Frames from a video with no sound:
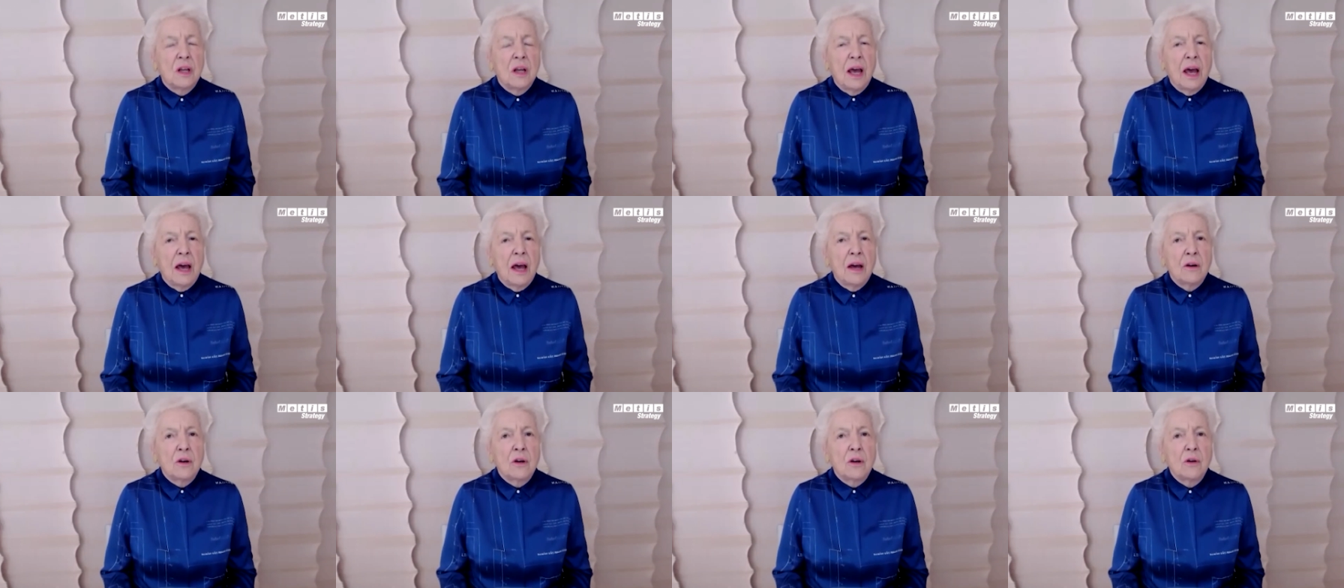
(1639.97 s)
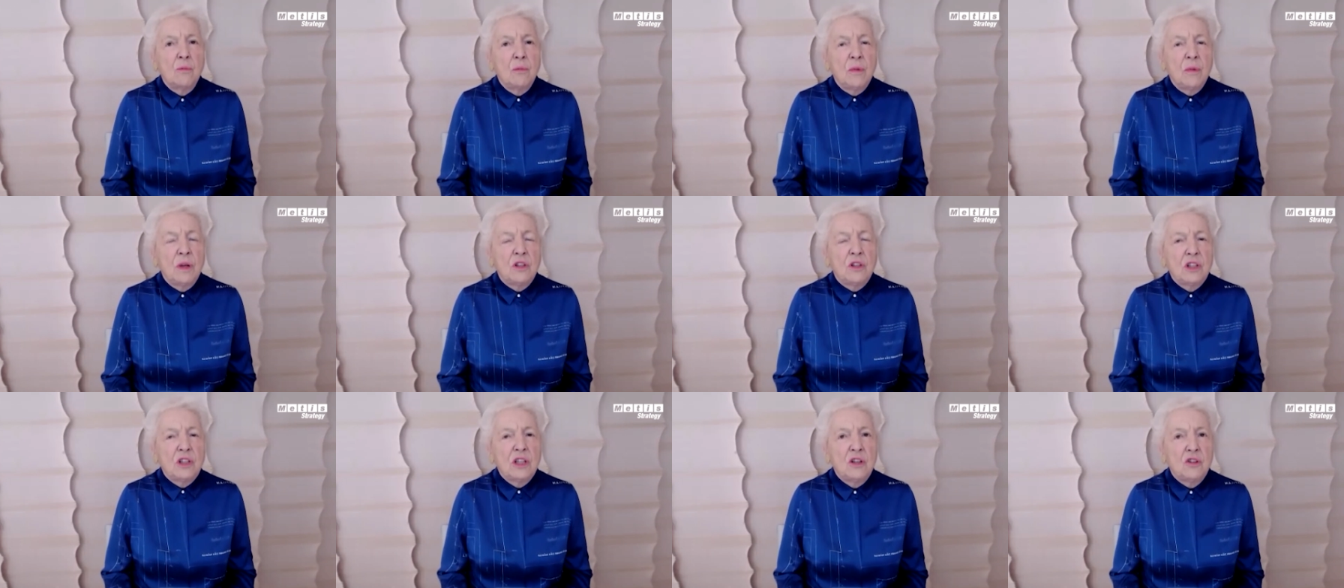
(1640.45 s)
How can
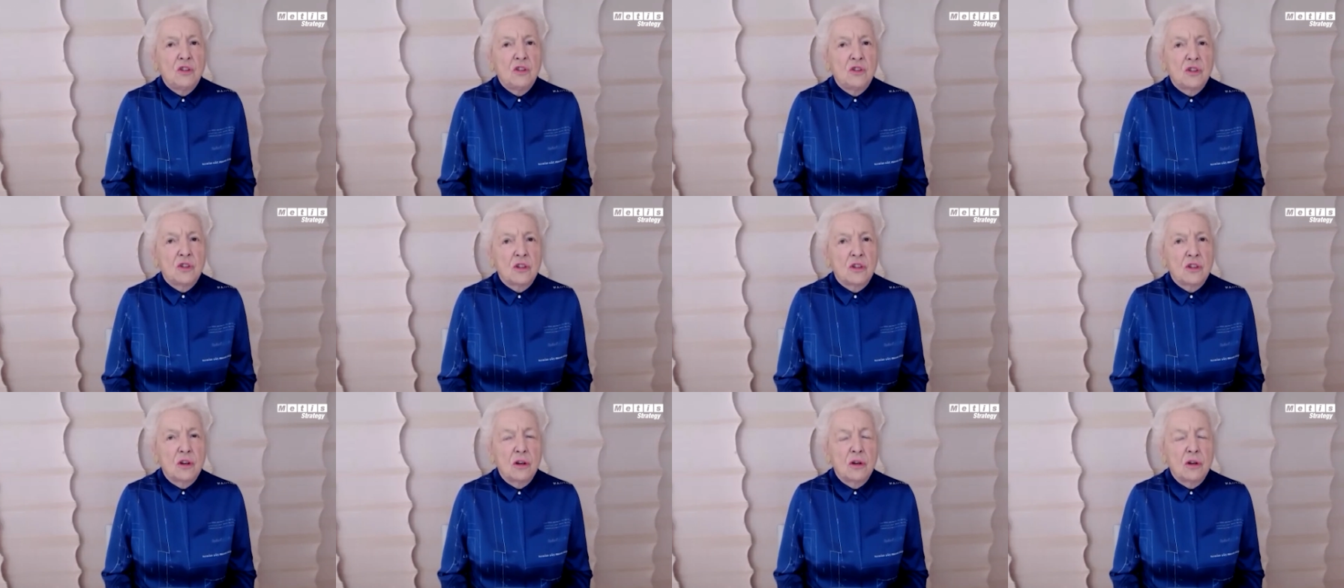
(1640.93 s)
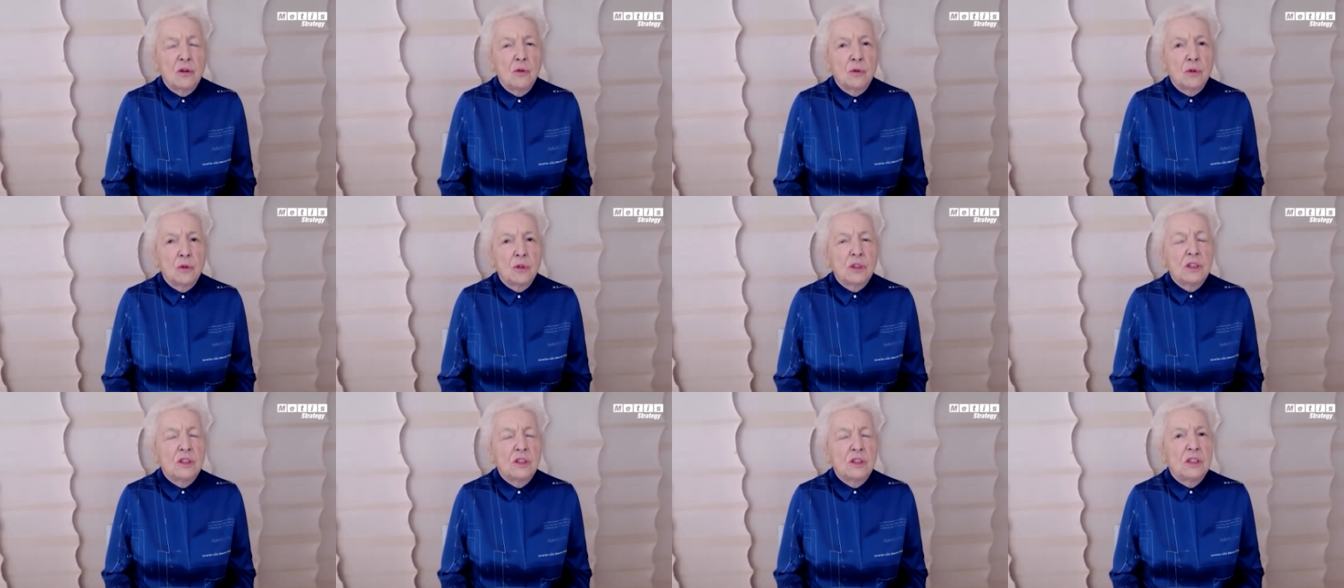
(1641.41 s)
we teach an
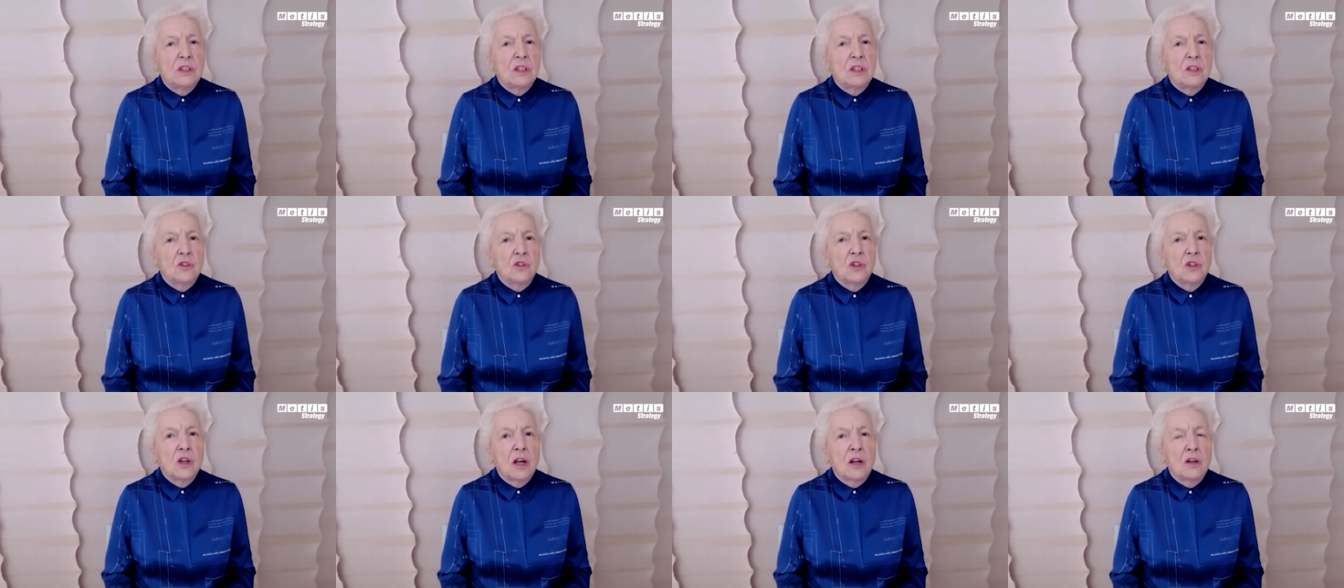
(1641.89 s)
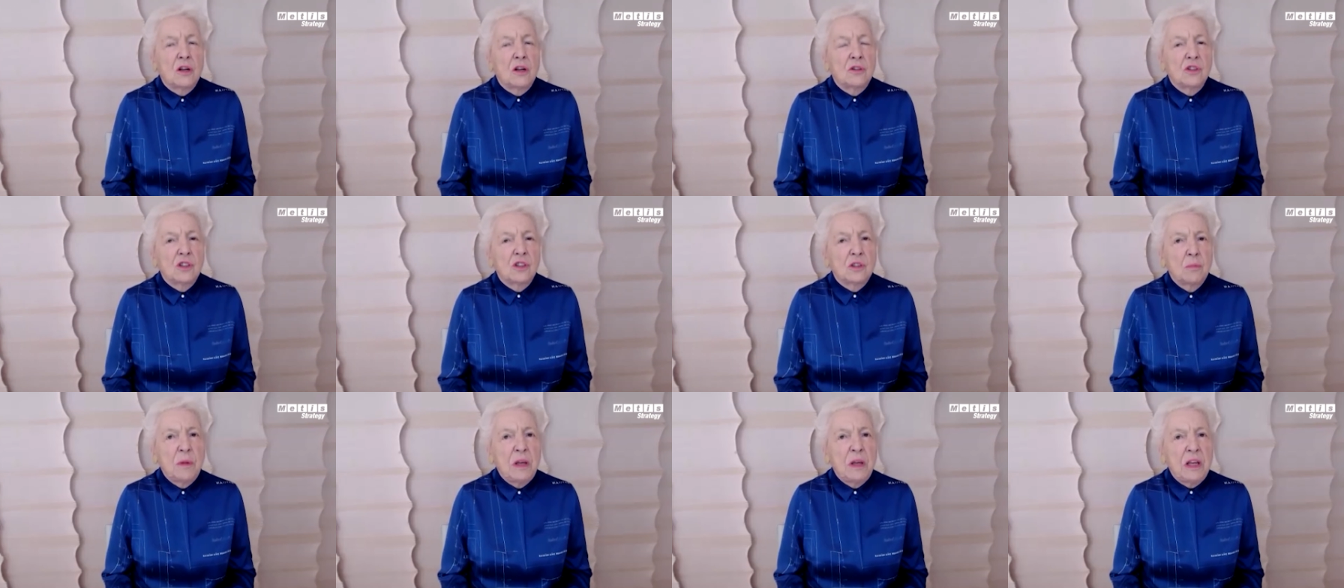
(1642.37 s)
autistic child
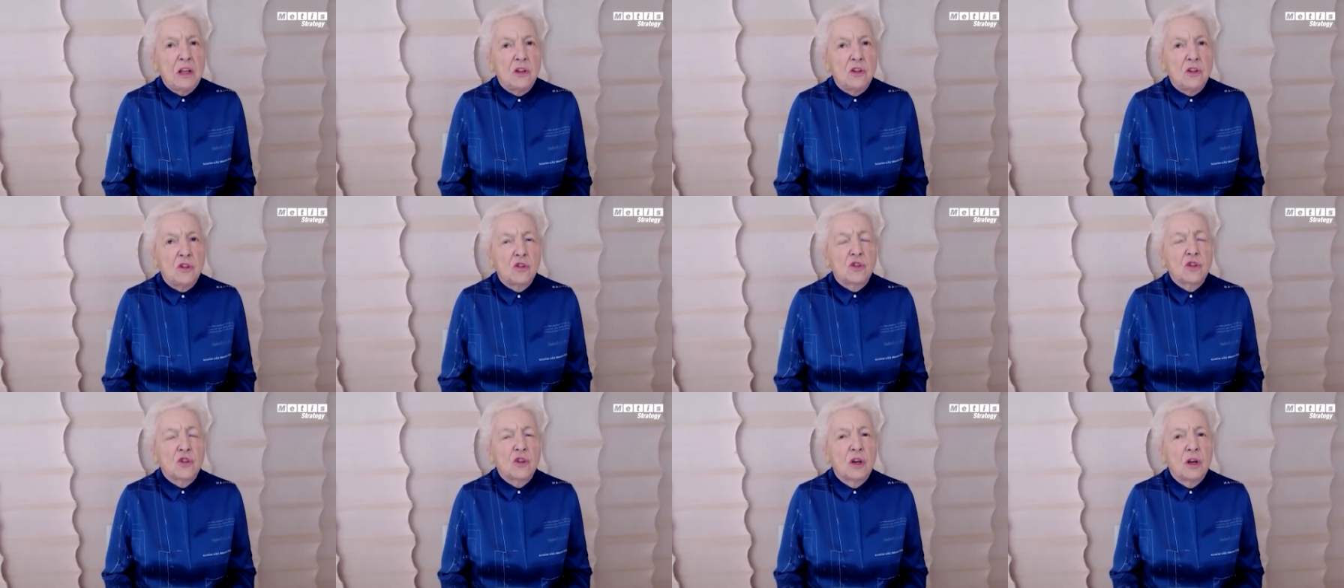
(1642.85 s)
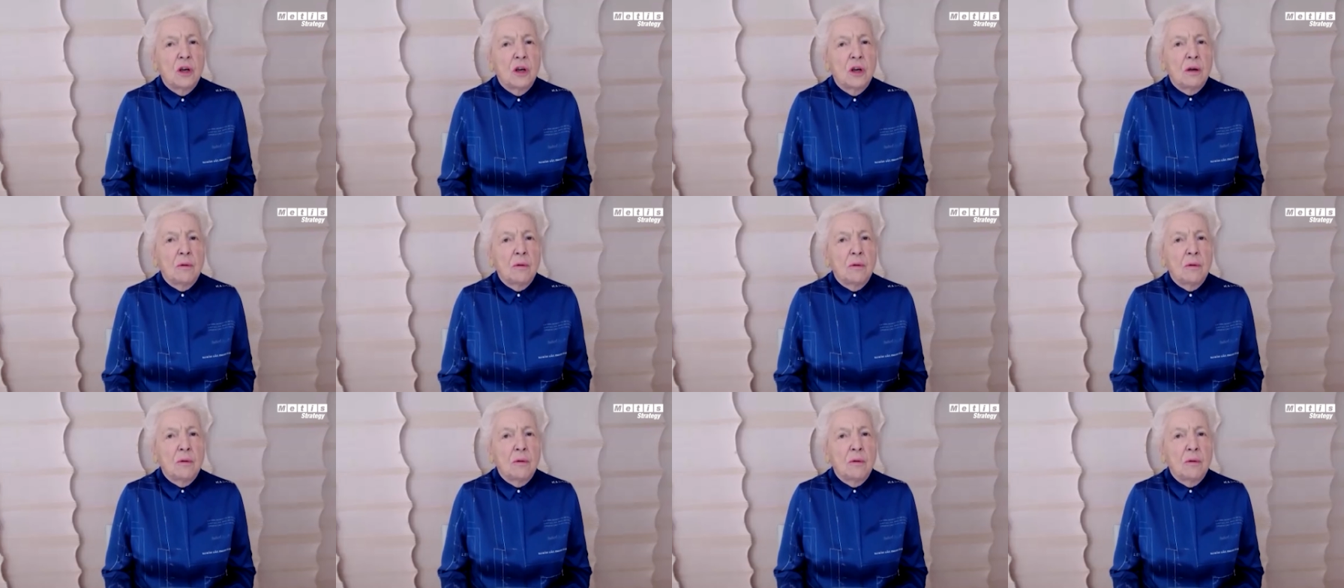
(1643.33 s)
speech?